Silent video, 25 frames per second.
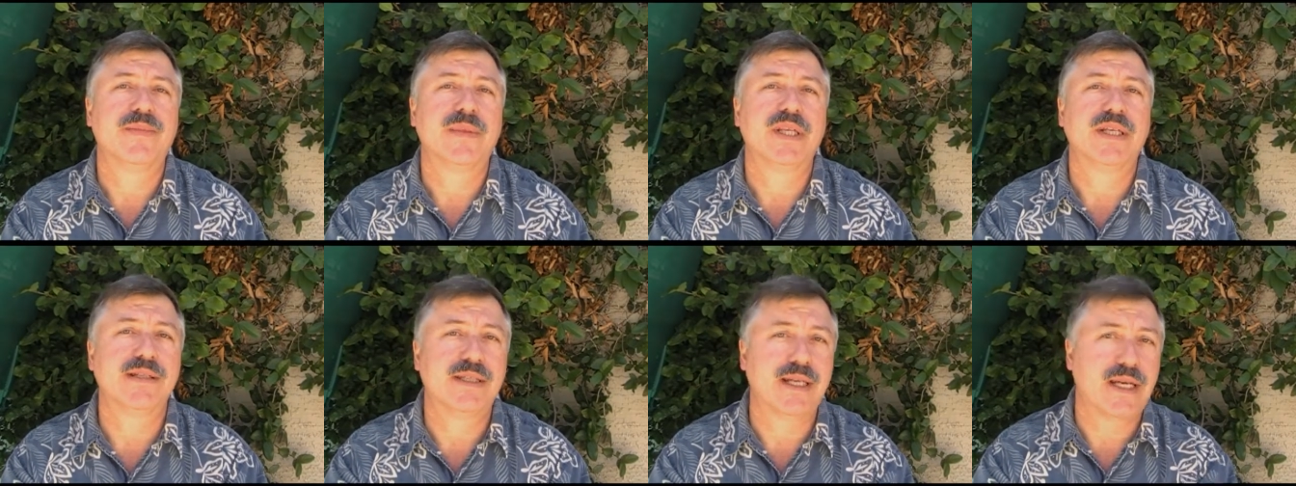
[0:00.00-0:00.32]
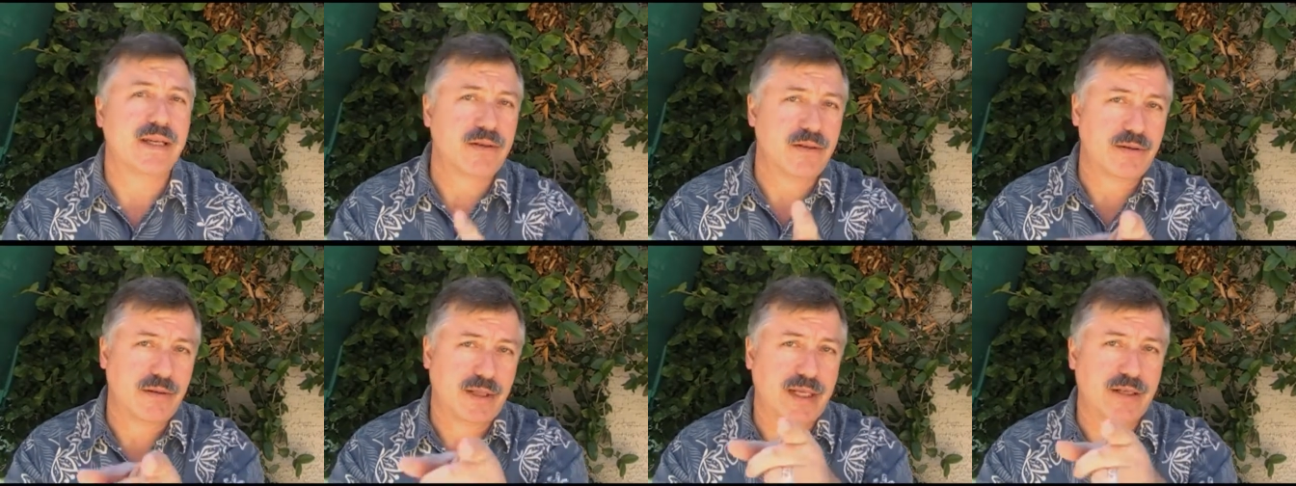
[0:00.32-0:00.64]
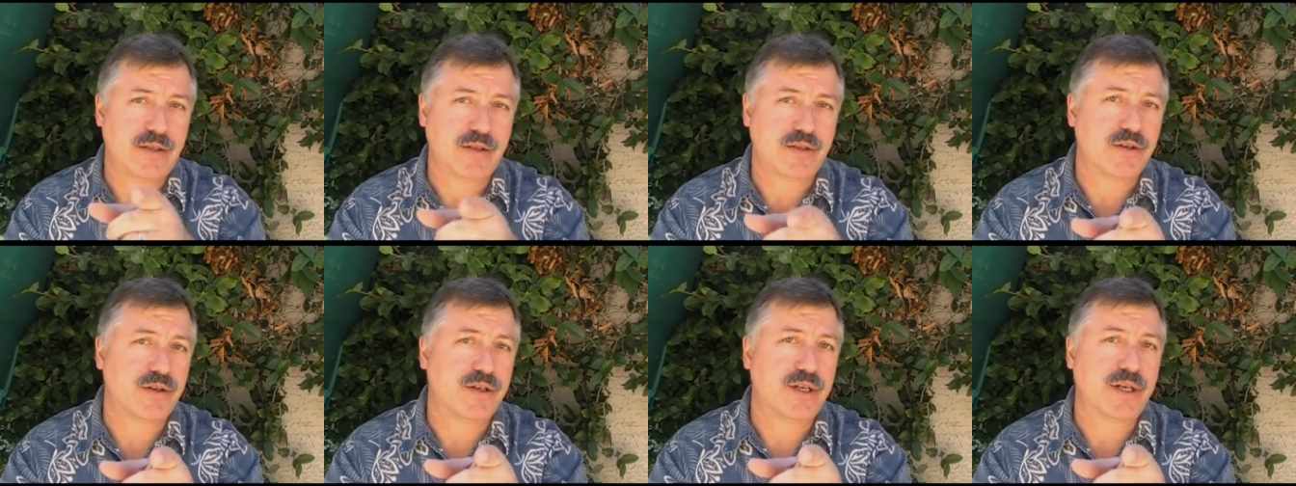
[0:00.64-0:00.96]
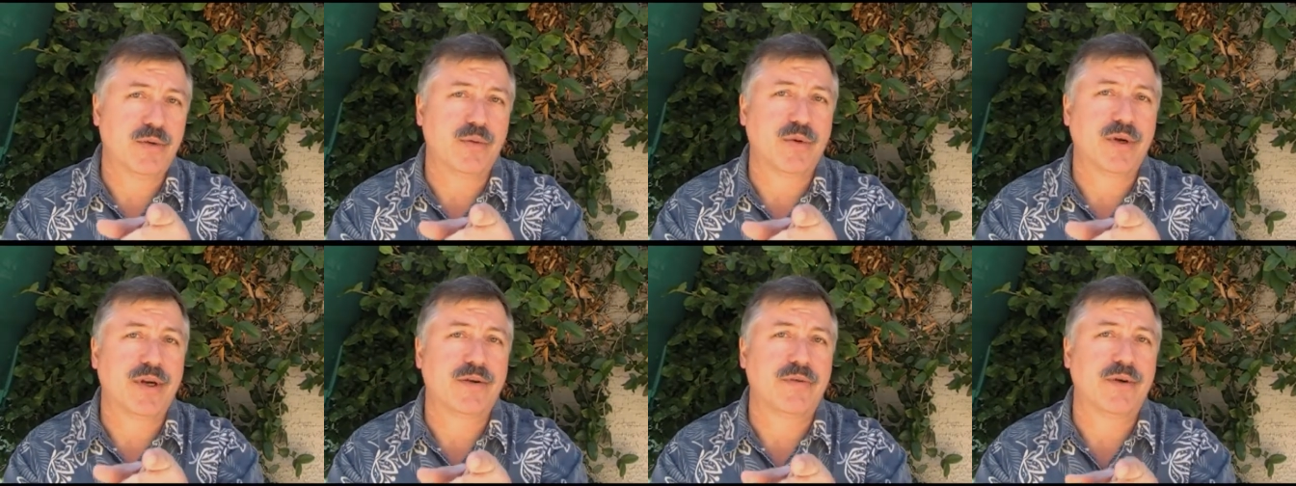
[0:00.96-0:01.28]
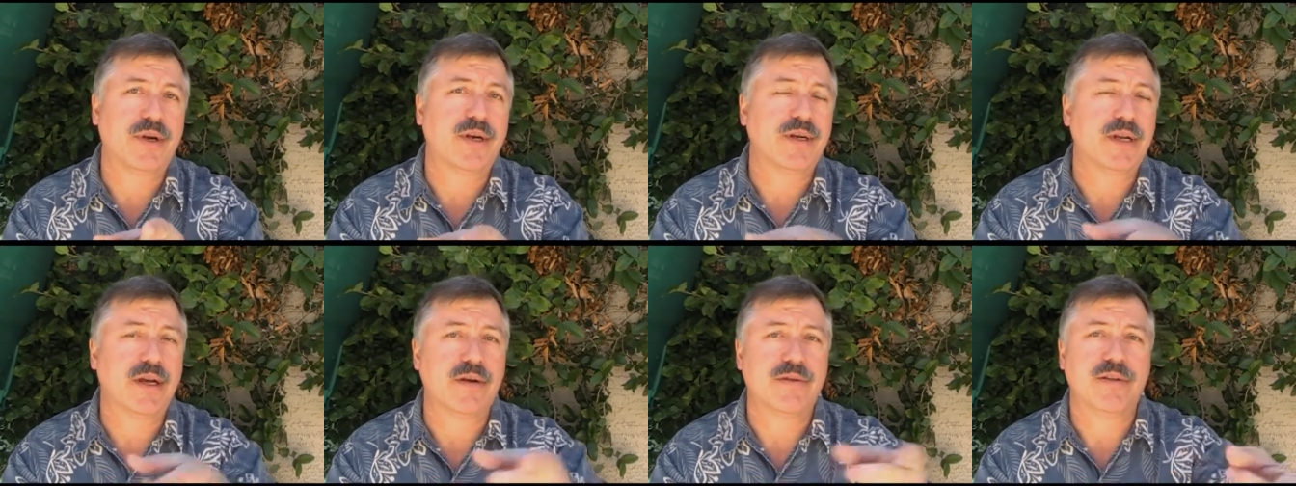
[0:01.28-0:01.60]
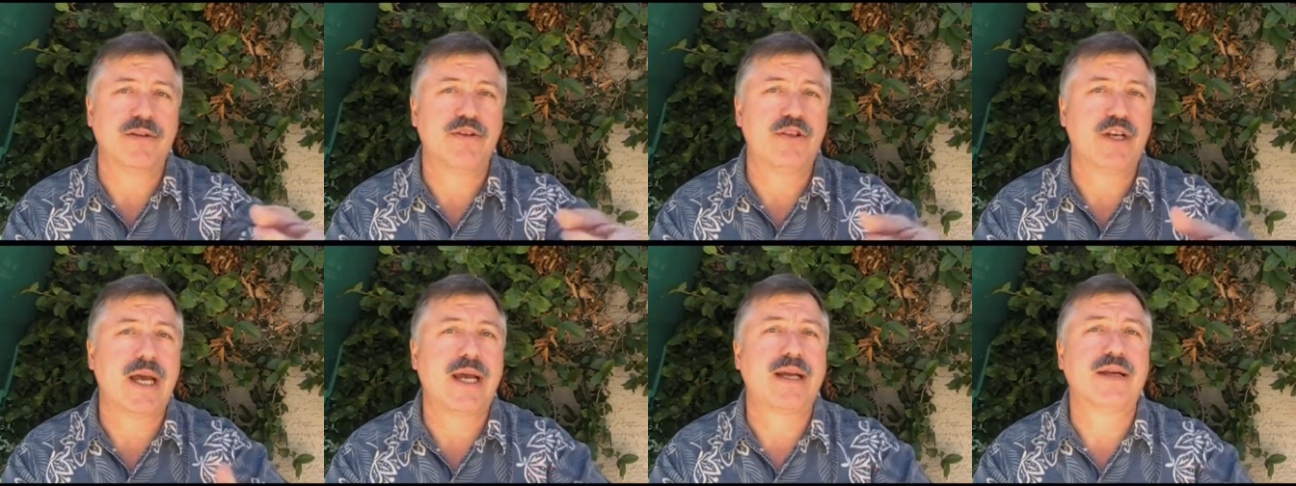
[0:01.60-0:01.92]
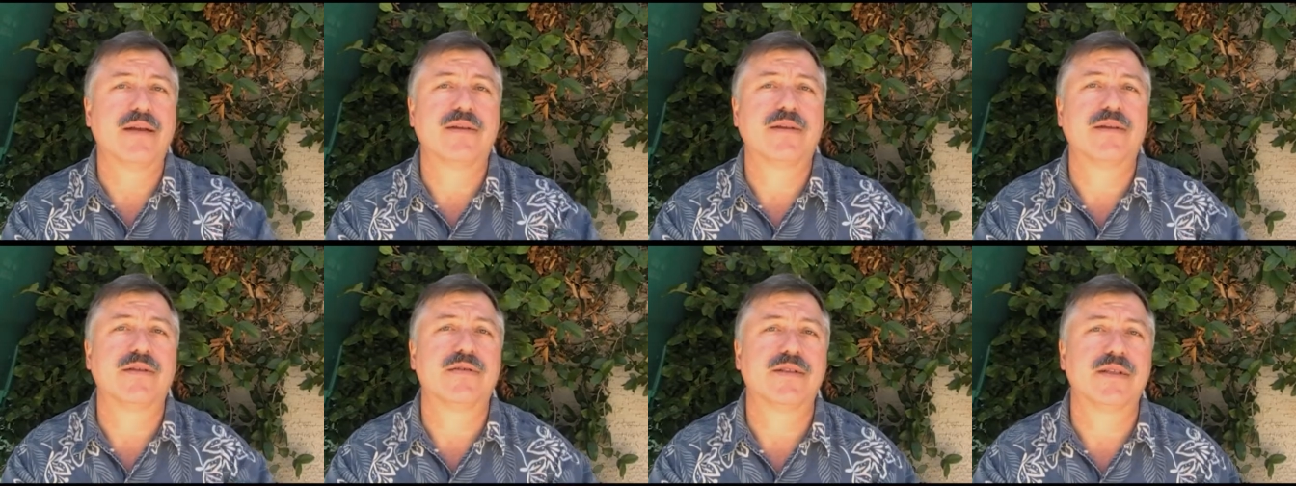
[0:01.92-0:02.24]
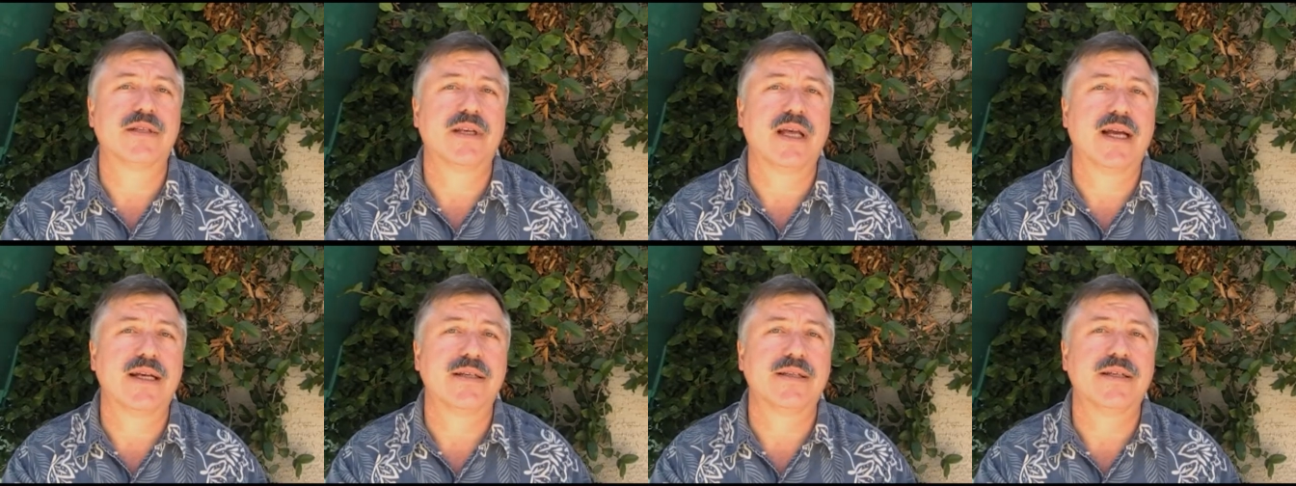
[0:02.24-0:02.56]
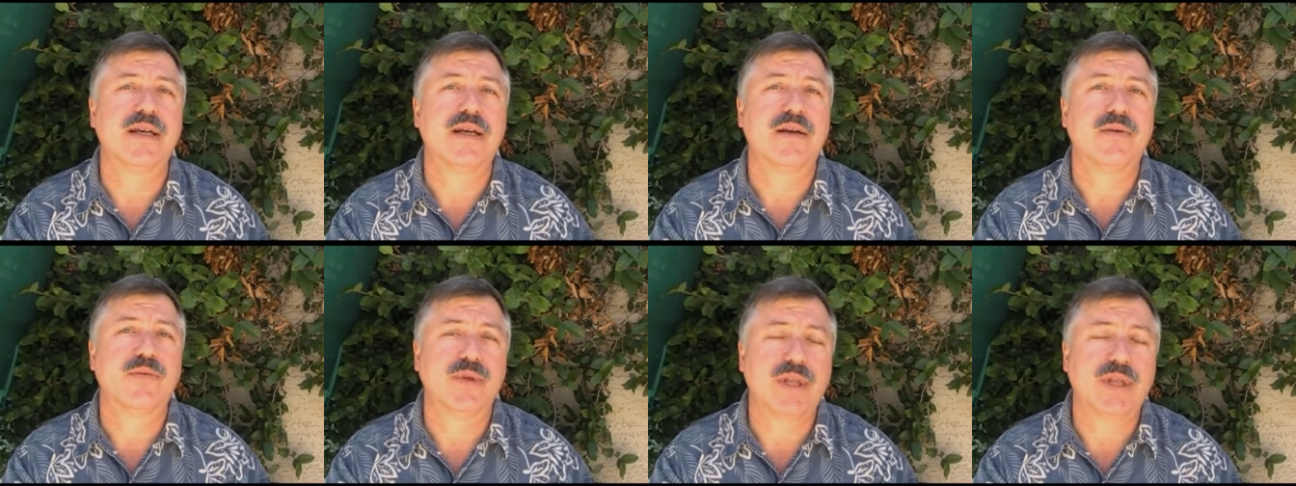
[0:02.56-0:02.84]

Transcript: Is that shirt you're wearing right now, the jacket, those slacks,